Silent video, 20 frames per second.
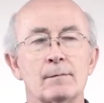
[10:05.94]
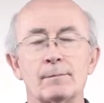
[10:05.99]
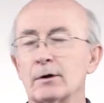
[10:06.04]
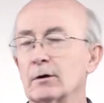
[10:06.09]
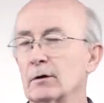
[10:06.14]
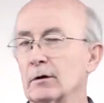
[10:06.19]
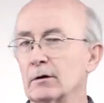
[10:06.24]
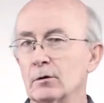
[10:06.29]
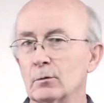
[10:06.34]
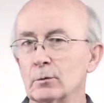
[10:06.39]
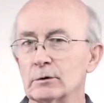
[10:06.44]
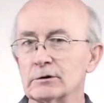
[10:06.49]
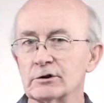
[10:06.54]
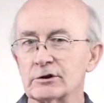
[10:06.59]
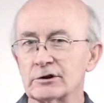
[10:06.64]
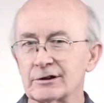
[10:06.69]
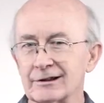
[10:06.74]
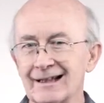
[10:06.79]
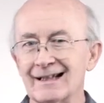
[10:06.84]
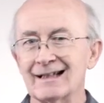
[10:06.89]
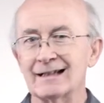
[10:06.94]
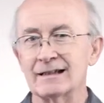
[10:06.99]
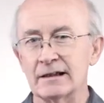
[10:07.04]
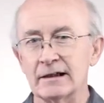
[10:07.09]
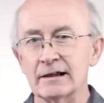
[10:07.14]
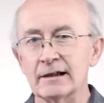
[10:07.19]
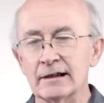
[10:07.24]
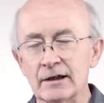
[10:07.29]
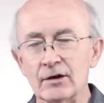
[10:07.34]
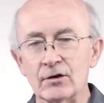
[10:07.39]
Apparently, no one said
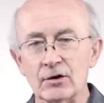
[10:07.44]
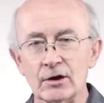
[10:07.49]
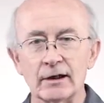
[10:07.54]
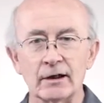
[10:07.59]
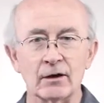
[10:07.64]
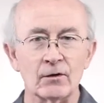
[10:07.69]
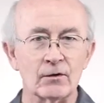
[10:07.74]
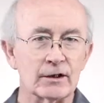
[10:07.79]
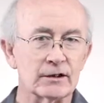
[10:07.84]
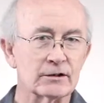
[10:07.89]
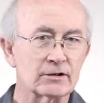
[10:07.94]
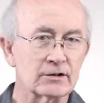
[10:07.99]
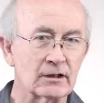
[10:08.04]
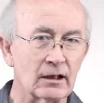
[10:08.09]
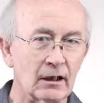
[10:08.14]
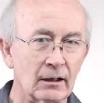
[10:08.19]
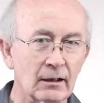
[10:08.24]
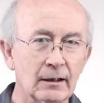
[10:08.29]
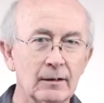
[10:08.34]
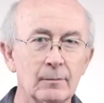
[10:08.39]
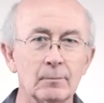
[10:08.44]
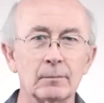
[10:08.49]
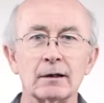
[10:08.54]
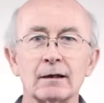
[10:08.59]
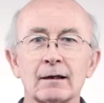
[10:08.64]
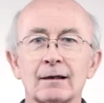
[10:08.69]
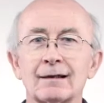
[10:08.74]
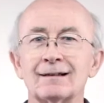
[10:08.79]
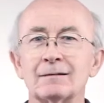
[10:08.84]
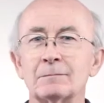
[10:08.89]
anything this time,
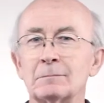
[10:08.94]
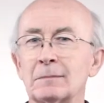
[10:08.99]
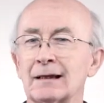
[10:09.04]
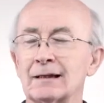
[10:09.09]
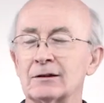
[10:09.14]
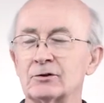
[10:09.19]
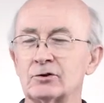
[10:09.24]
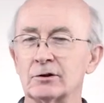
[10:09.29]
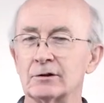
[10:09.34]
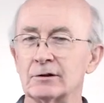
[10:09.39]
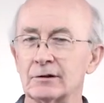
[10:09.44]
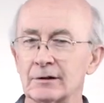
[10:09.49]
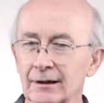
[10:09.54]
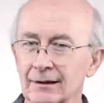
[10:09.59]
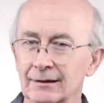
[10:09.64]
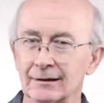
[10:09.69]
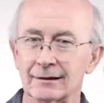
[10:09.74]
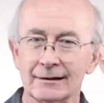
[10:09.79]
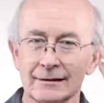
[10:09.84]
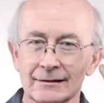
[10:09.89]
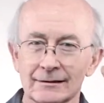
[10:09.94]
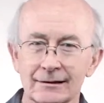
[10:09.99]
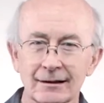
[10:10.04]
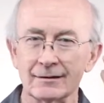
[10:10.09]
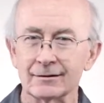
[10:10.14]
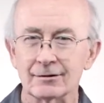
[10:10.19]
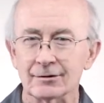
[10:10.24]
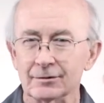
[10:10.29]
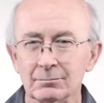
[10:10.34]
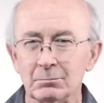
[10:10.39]
but I imagine, at least
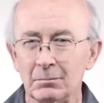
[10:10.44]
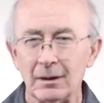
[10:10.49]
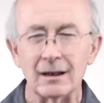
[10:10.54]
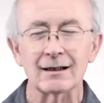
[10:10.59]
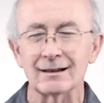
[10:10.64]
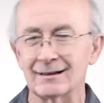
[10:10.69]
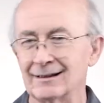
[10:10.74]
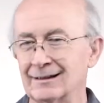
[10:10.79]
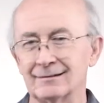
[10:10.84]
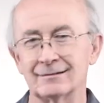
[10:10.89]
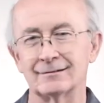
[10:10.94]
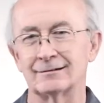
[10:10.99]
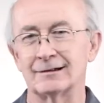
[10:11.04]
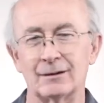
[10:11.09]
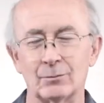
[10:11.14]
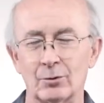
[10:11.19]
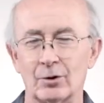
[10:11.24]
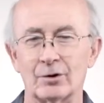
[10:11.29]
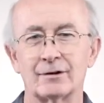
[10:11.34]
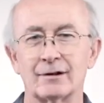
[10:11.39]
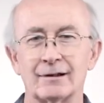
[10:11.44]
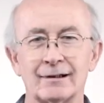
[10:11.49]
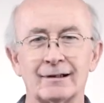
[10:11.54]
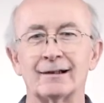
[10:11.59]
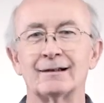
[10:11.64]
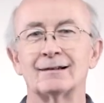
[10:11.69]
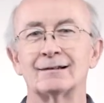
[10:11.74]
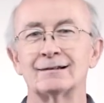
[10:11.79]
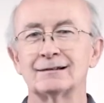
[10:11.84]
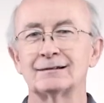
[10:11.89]
in their minds, they were
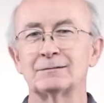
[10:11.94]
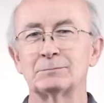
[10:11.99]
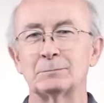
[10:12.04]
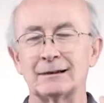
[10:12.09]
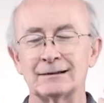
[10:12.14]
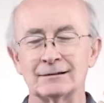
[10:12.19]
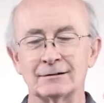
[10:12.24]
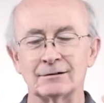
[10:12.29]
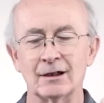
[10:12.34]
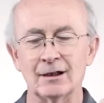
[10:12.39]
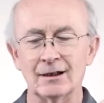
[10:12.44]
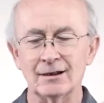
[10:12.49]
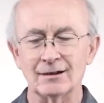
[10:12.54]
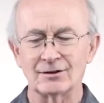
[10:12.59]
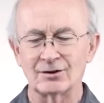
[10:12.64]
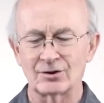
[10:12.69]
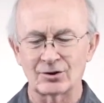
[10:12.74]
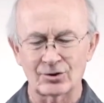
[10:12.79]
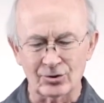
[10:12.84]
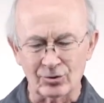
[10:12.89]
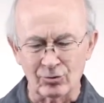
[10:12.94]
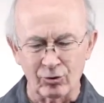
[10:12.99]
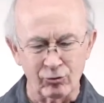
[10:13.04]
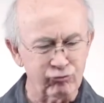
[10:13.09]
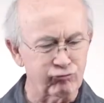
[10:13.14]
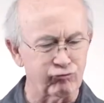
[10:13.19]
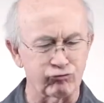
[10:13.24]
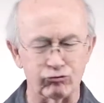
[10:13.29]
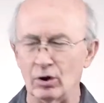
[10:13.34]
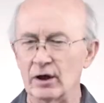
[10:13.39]
thinking, this man's
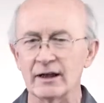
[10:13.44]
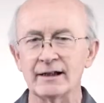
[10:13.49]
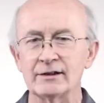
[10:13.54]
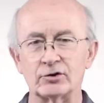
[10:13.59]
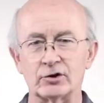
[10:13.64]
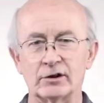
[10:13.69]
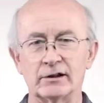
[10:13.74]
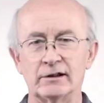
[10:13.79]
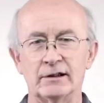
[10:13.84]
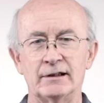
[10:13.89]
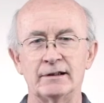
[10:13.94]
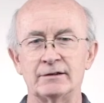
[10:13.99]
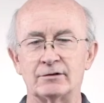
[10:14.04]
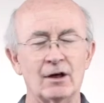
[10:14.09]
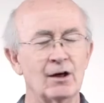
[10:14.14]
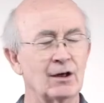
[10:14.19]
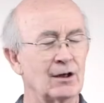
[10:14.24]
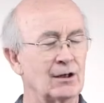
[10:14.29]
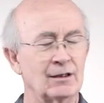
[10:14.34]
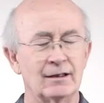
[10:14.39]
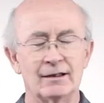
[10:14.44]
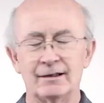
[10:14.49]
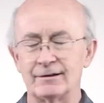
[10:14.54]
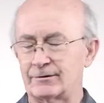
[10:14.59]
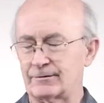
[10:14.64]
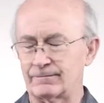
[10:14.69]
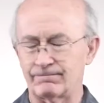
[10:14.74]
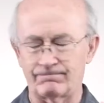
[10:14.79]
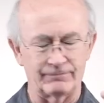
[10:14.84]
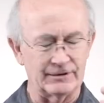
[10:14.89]
crazy. He's,
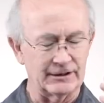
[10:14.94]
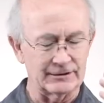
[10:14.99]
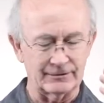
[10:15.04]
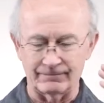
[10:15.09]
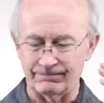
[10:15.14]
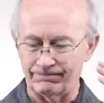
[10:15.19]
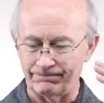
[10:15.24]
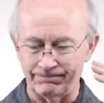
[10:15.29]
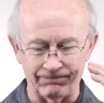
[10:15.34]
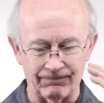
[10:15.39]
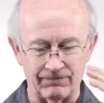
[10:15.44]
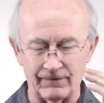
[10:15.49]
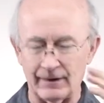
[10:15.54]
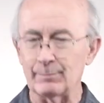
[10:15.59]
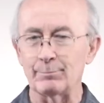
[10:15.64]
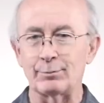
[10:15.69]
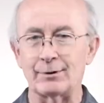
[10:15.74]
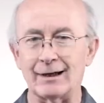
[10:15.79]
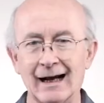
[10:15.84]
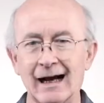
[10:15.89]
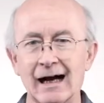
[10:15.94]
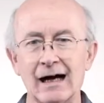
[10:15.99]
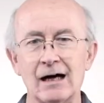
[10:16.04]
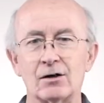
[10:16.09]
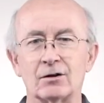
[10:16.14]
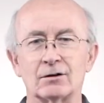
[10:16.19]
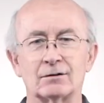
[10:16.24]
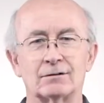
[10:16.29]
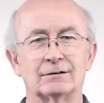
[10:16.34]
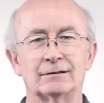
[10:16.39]
he's just flipped
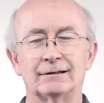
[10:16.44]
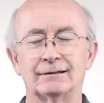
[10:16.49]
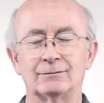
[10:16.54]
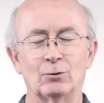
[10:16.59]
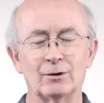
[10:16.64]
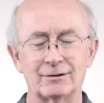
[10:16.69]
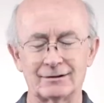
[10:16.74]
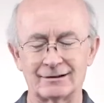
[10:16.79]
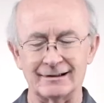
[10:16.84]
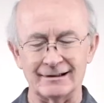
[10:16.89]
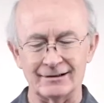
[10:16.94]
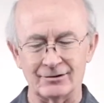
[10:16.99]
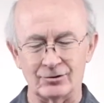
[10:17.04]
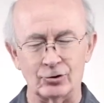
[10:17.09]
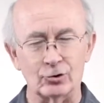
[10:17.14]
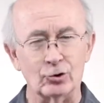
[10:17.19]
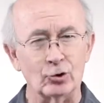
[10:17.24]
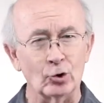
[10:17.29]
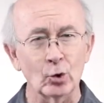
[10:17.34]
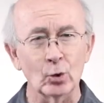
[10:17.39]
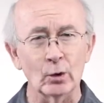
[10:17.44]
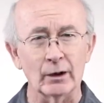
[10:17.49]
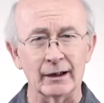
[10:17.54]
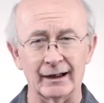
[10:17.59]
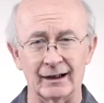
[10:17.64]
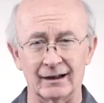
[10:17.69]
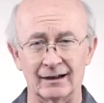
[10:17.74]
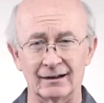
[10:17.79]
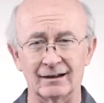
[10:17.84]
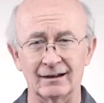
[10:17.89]
out. What's he
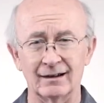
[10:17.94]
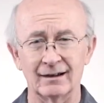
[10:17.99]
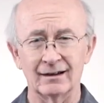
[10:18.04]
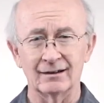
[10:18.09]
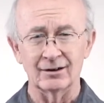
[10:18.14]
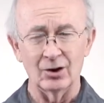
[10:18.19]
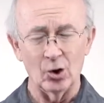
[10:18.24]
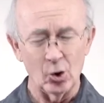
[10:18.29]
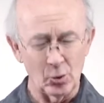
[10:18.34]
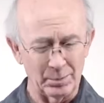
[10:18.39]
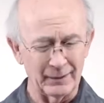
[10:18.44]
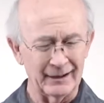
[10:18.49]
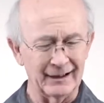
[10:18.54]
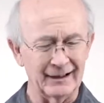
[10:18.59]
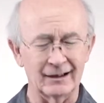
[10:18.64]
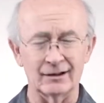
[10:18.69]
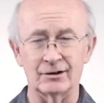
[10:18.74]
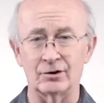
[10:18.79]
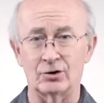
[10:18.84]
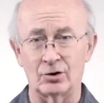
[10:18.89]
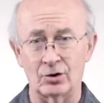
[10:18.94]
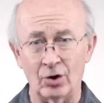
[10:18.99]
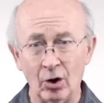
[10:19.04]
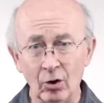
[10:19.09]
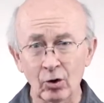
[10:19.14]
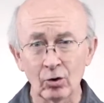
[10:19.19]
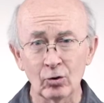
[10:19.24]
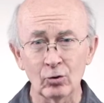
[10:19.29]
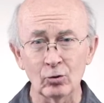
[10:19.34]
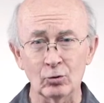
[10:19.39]
doing? Opening a
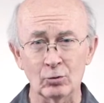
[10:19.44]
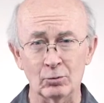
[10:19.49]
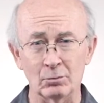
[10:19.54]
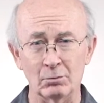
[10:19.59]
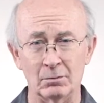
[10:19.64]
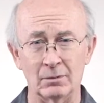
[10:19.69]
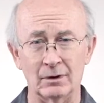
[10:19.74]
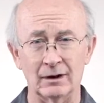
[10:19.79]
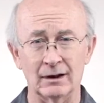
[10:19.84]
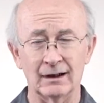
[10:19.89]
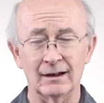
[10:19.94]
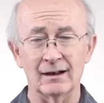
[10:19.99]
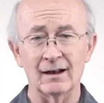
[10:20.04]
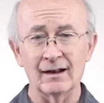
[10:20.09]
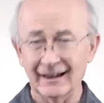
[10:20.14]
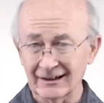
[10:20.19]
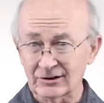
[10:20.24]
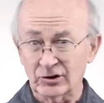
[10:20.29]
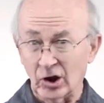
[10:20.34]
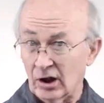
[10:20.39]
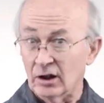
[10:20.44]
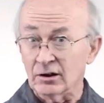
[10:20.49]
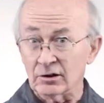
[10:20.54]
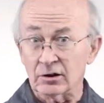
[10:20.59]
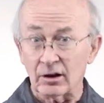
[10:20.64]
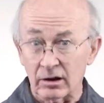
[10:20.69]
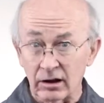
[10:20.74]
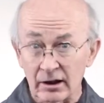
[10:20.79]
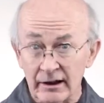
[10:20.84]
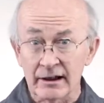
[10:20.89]
tomb. That's
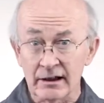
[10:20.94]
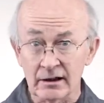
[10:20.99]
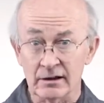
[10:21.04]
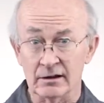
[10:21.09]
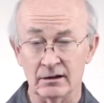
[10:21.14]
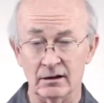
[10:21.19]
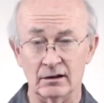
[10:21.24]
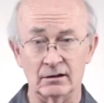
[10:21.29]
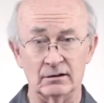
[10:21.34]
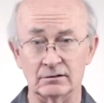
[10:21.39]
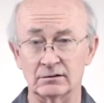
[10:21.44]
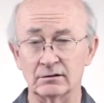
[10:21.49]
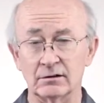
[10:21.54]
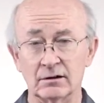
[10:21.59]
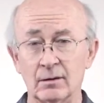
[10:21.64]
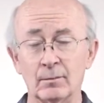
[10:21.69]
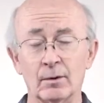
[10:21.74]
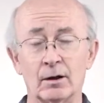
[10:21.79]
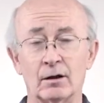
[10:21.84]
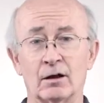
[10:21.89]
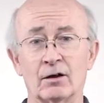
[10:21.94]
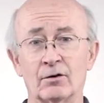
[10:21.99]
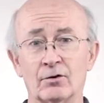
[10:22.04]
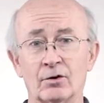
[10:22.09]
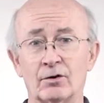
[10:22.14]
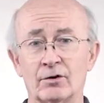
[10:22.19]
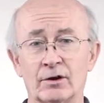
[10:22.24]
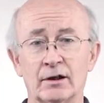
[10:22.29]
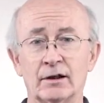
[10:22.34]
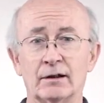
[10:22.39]
unclean, among
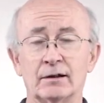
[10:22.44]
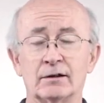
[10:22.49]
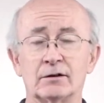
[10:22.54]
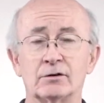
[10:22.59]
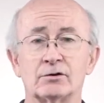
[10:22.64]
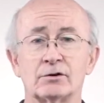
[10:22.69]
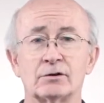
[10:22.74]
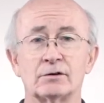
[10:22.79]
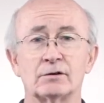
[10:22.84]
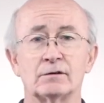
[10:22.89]
other things.